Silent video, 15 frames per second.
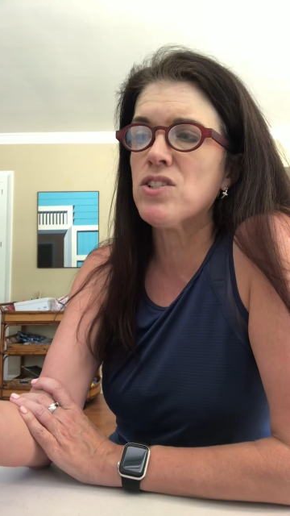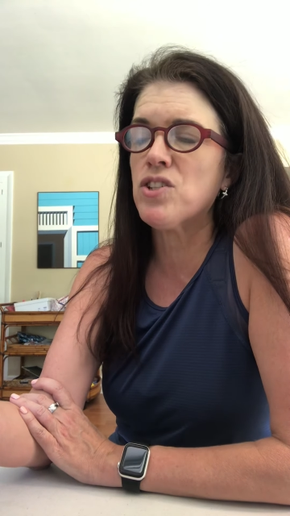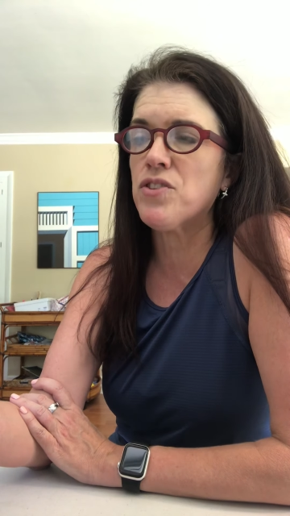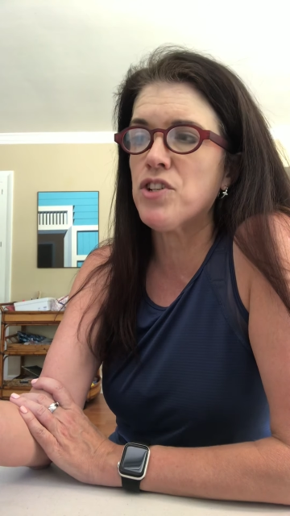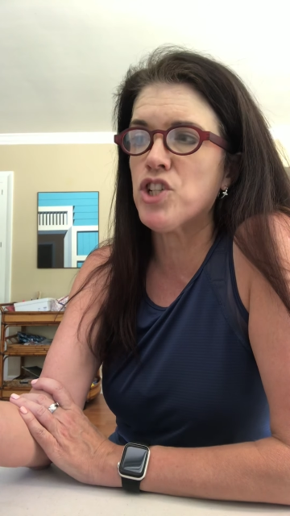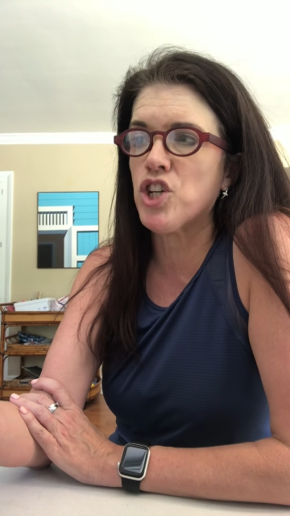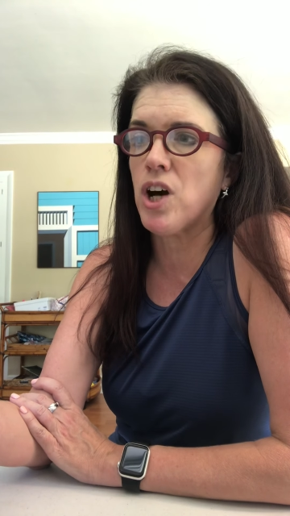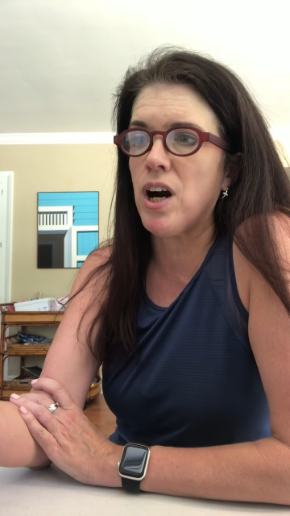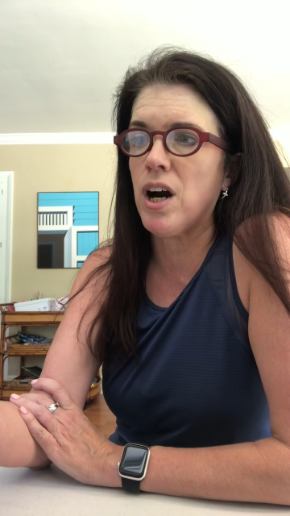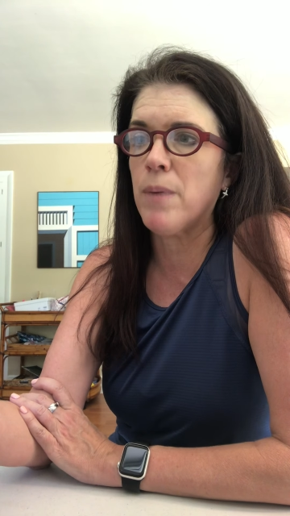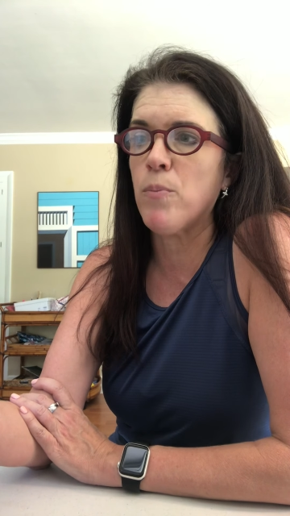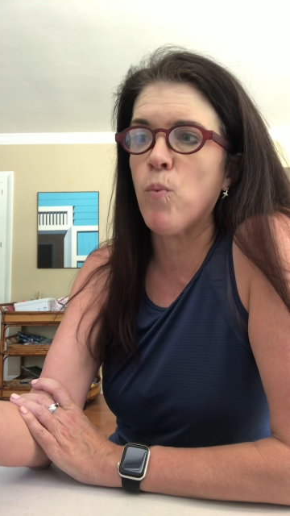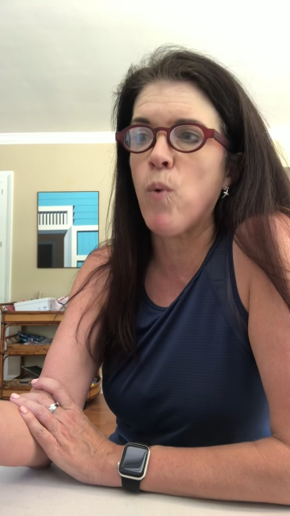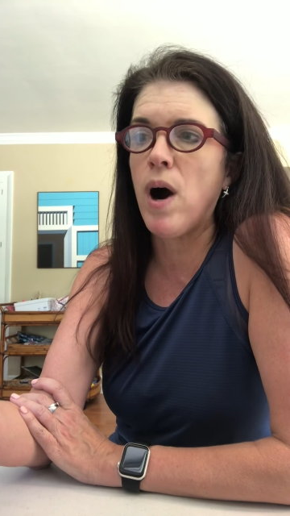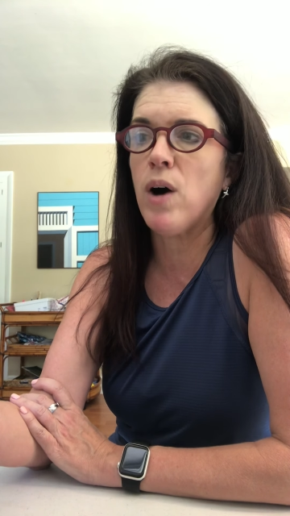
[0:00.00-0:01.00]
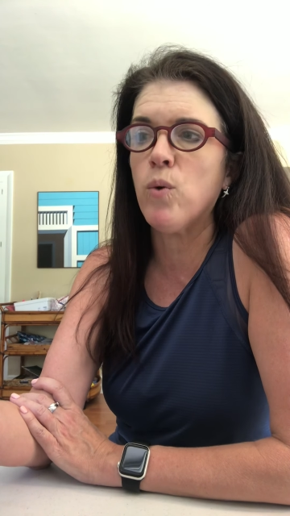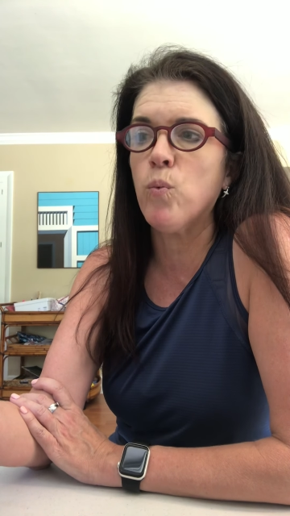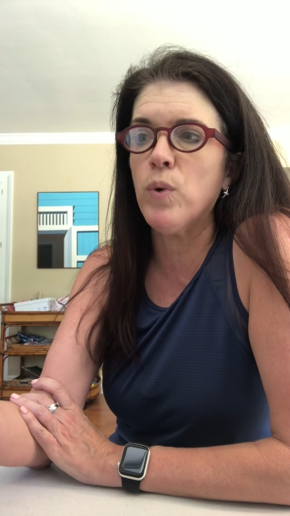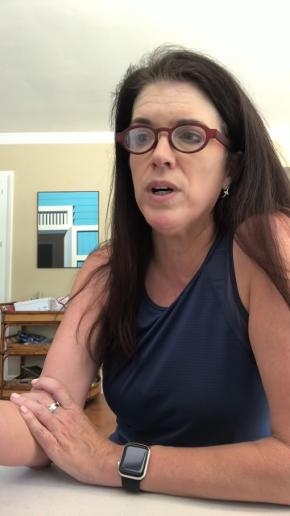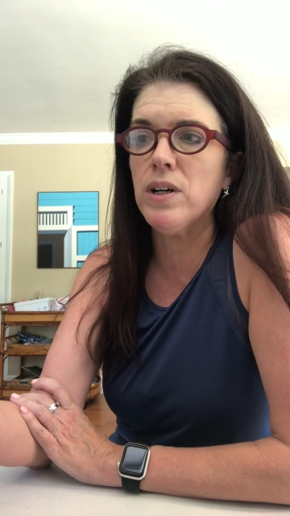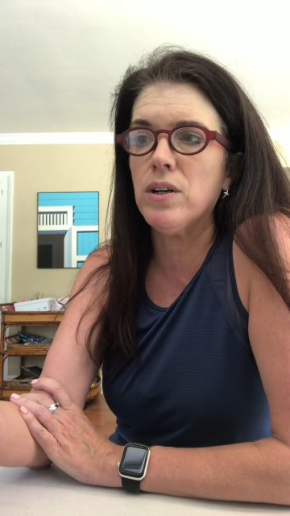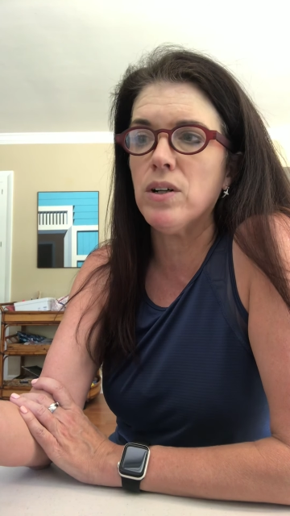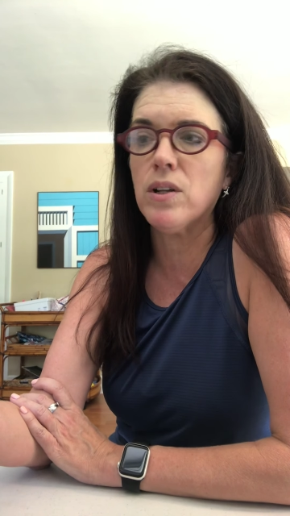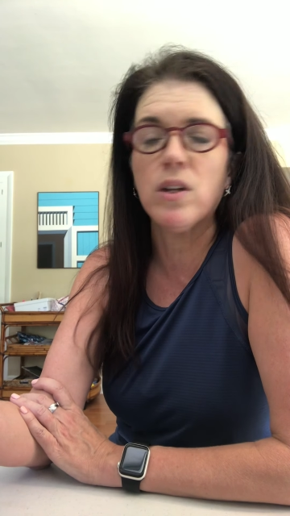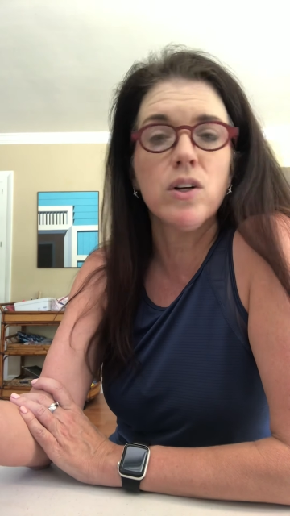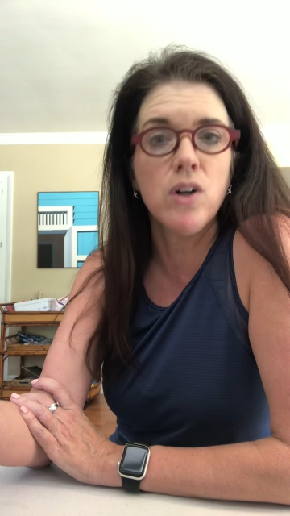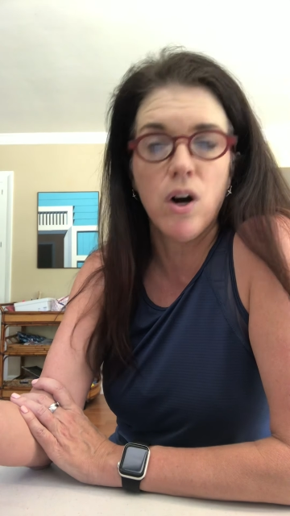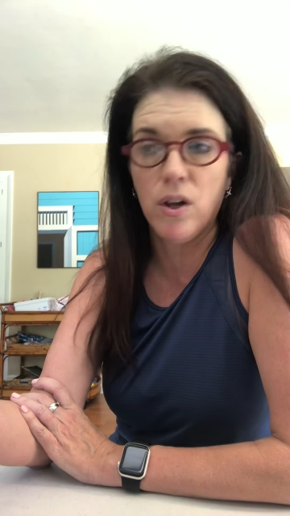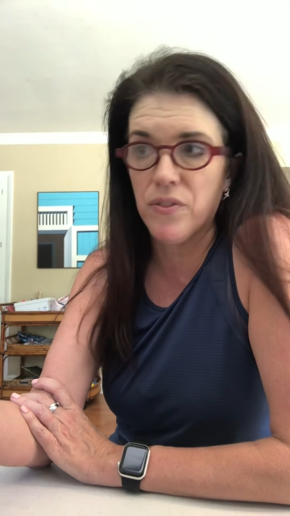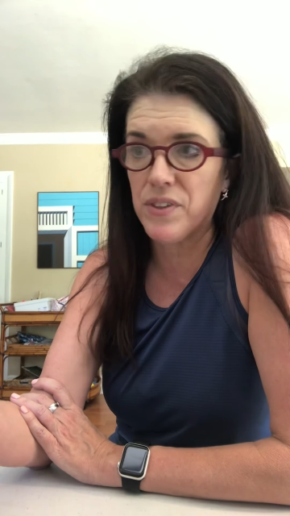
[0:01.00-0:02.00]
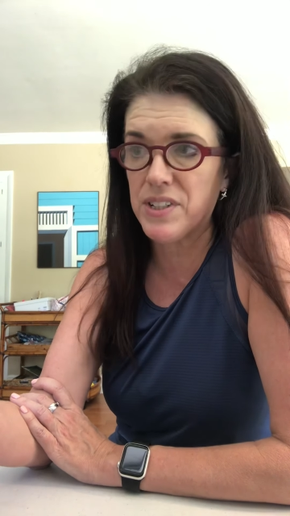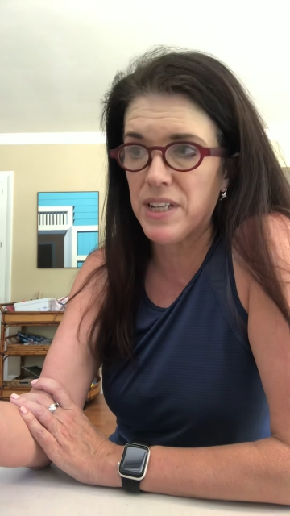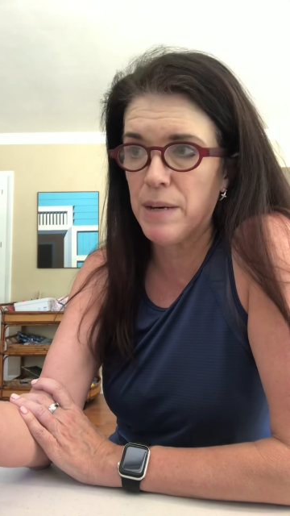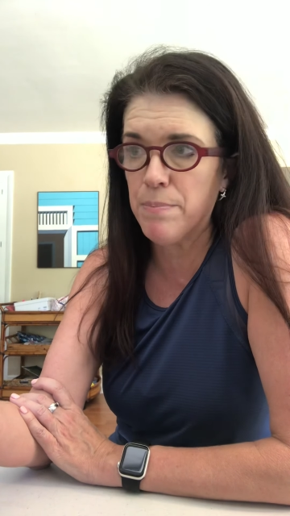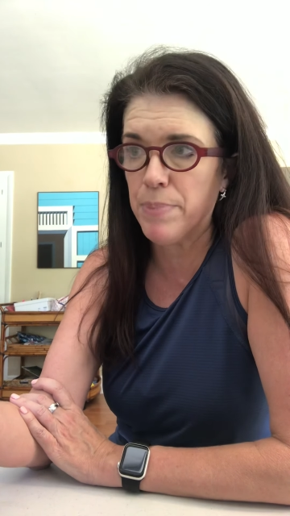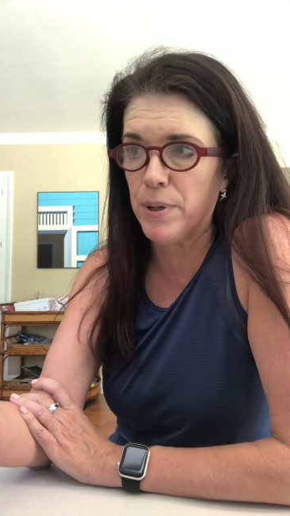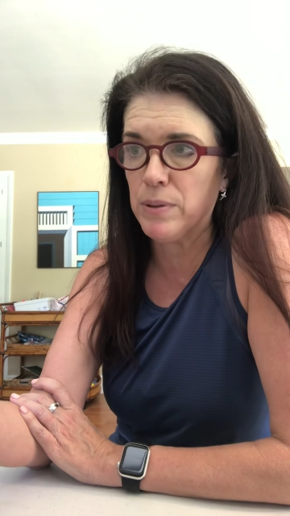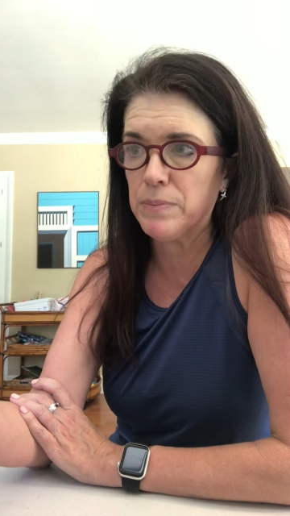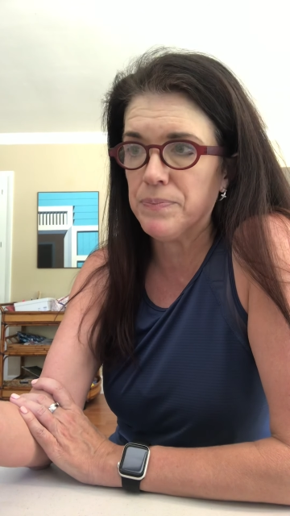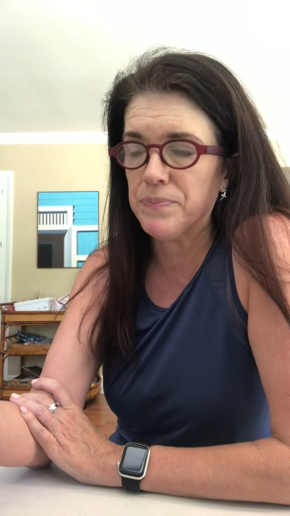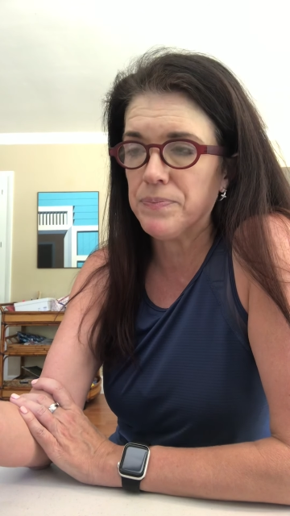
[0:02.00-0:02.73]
to the job while Will called the tempo.